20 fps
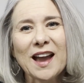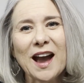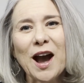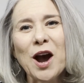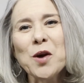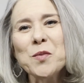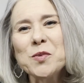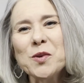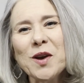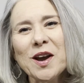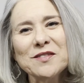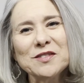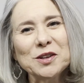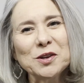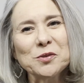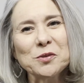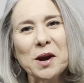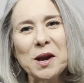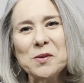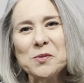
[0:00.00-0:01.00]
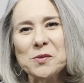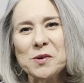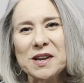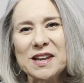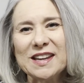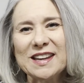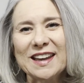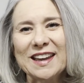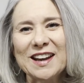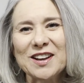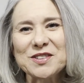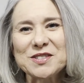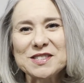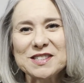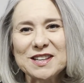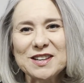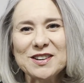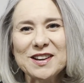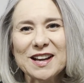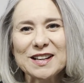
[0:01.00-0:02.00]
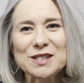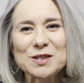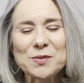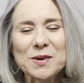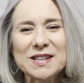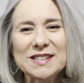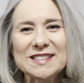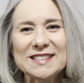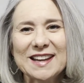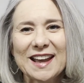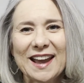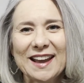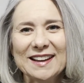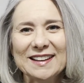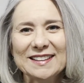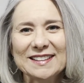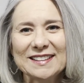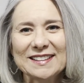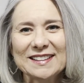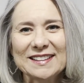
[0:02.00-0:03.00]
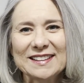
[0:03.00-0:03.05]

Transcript: I hope you have a great week, and I'll see you next Wednesday.